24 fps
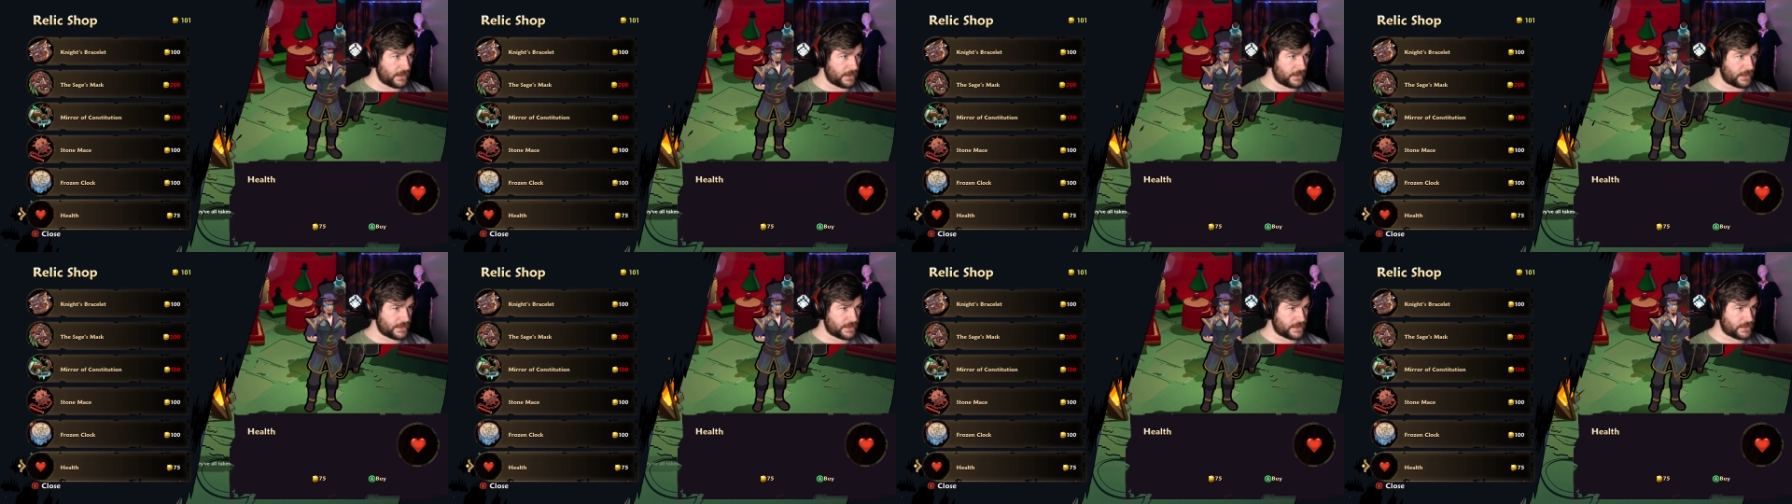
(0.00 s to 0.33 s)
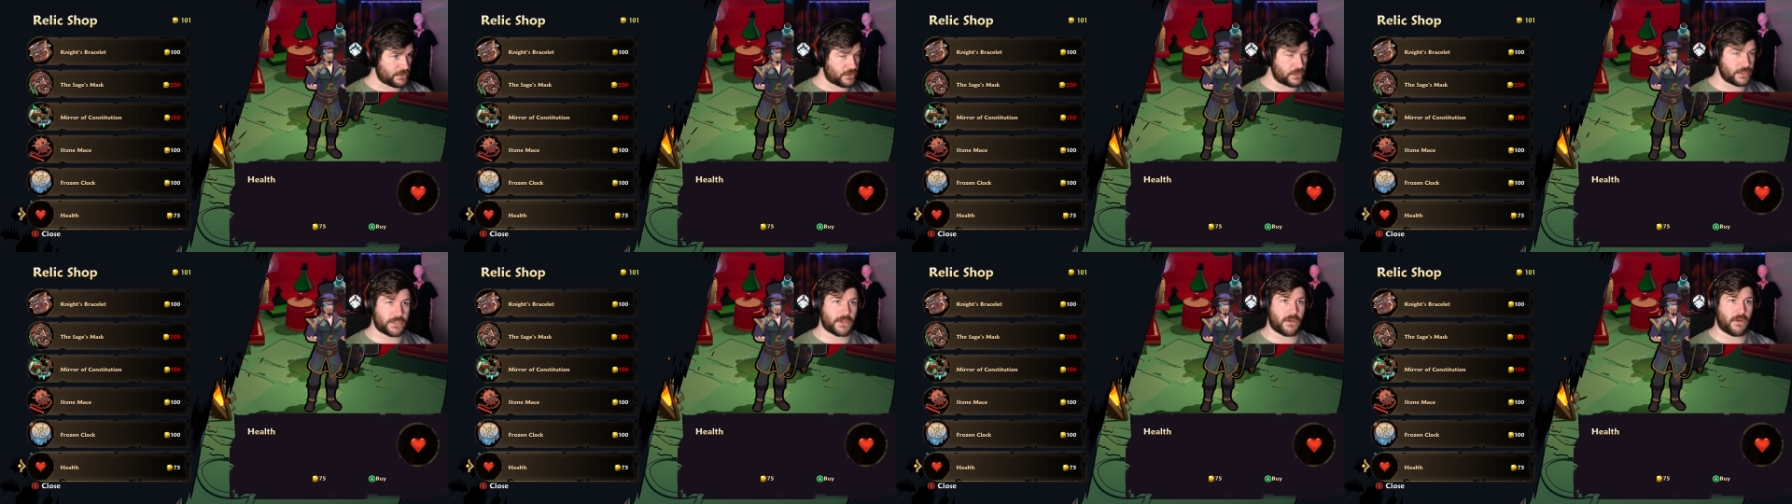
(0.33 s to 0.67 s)
This is
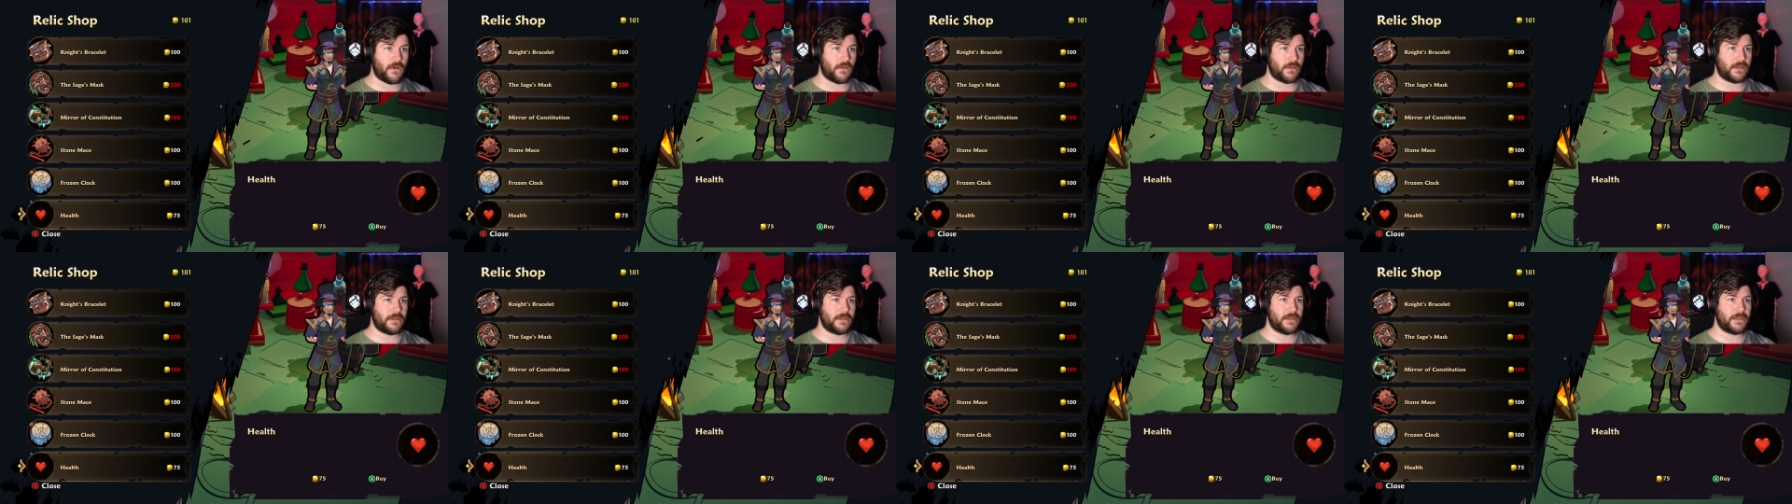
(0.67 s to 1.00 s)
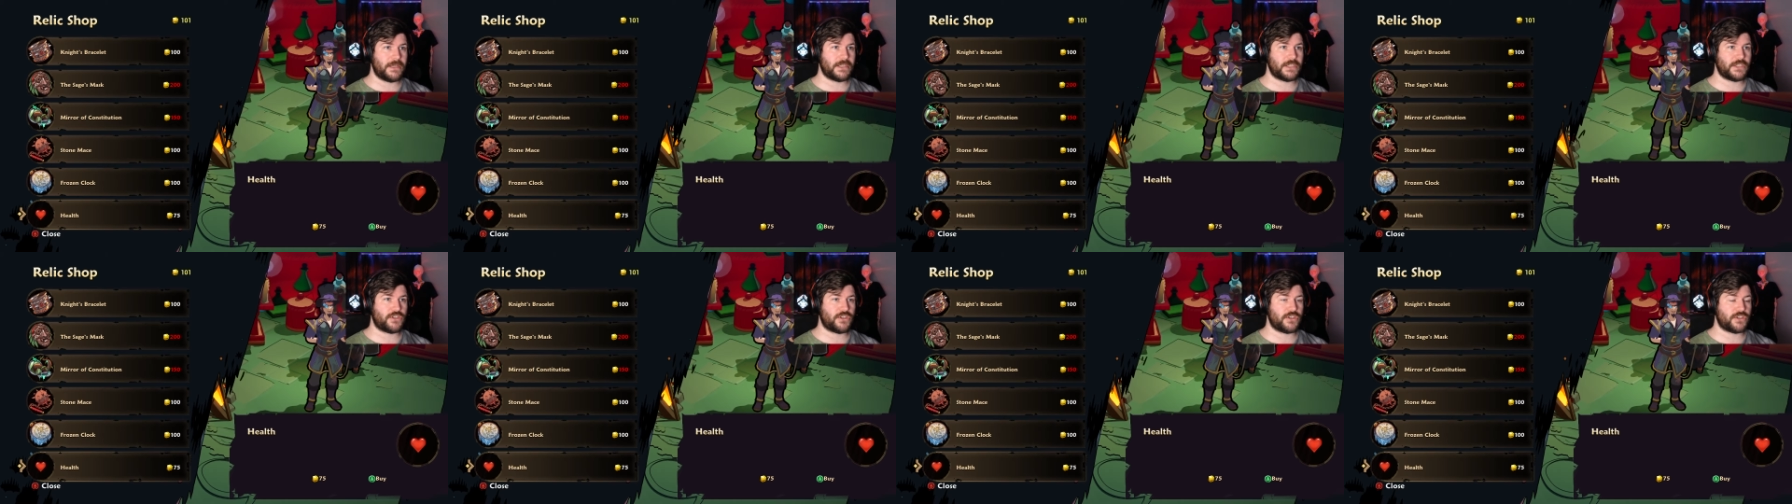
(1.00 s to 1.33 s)
just called.
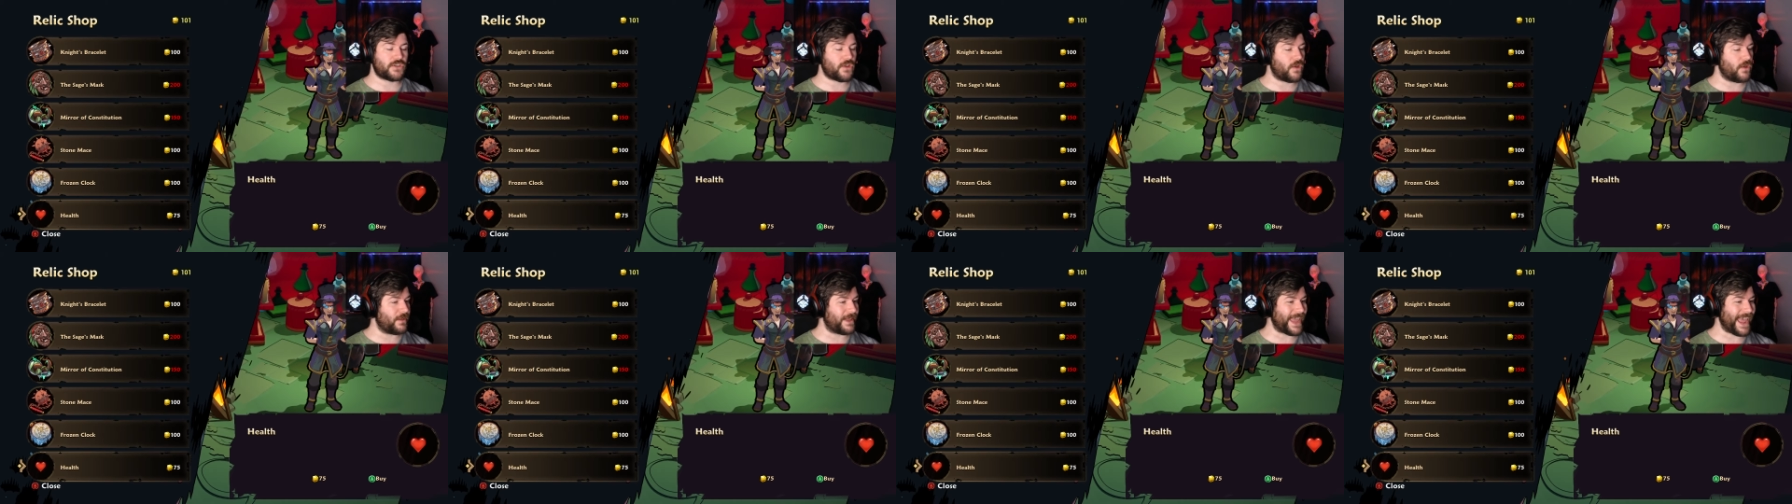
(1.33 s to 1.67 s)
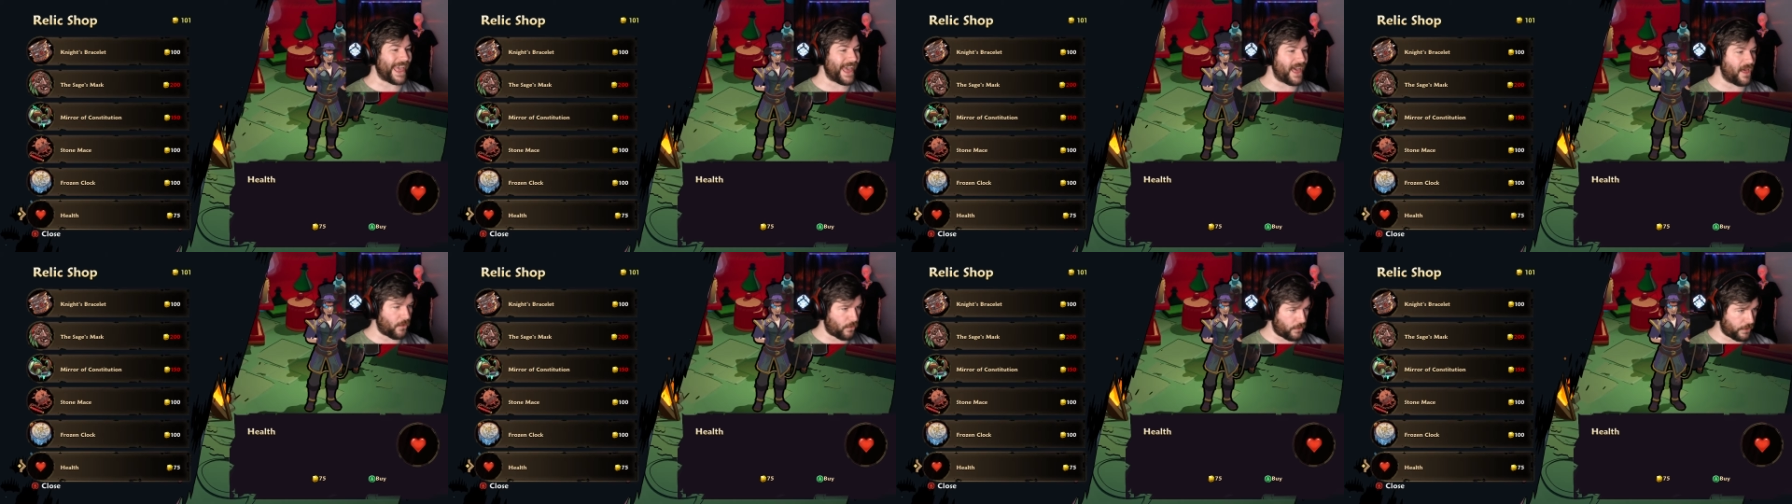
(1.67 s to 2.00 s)
This is just called
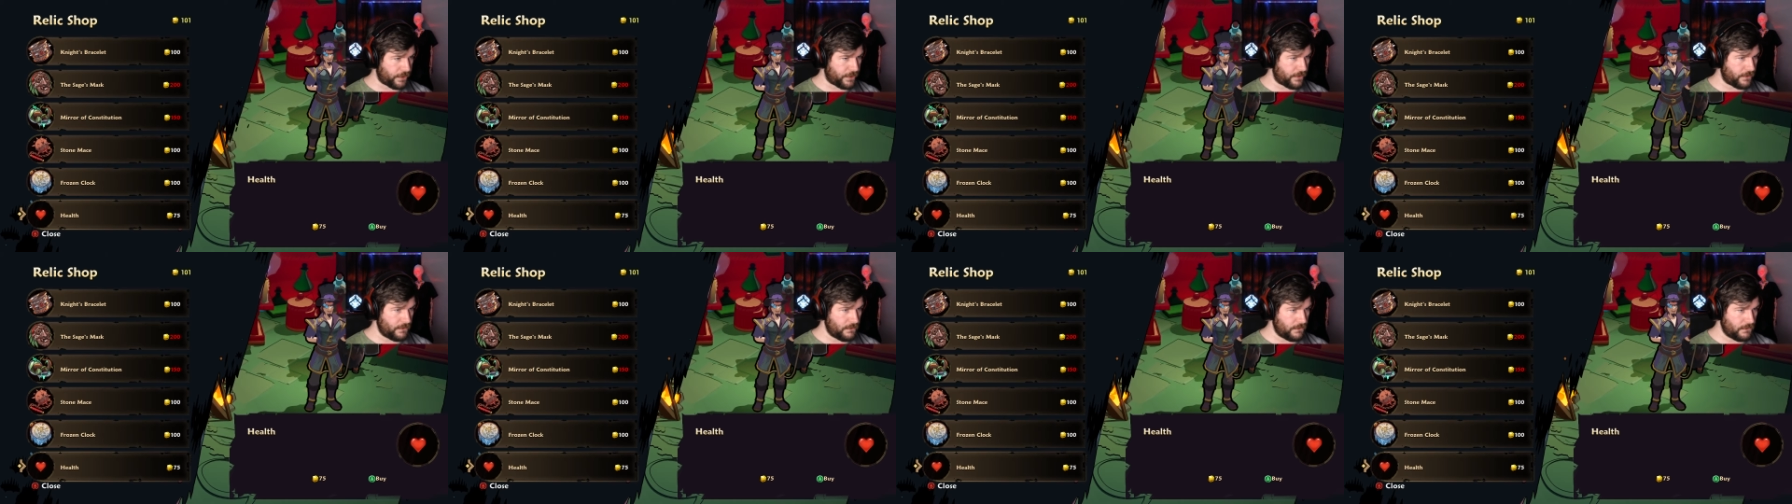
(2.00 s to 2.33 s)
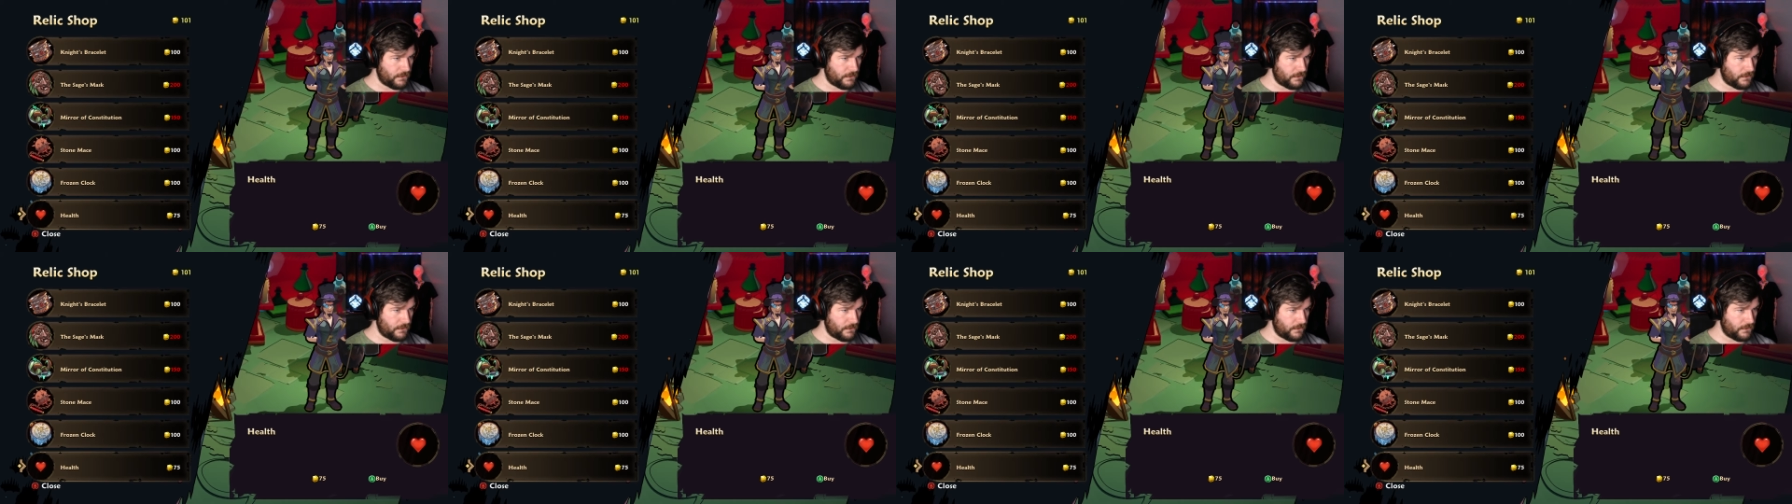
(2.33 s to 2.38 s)
health.